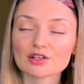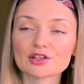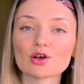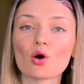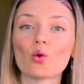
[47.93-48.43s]

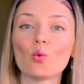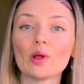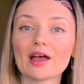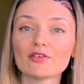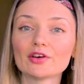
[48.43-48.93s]
So
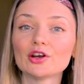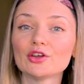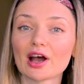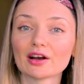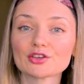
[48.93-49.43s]
whenever
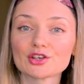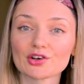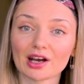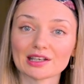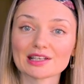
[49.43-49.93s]
you have to
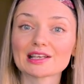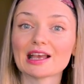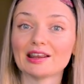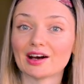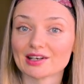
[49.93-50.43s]
write
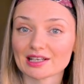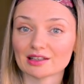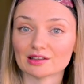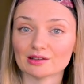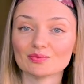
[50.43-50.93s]
an
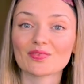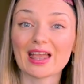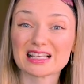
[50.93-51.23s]
article,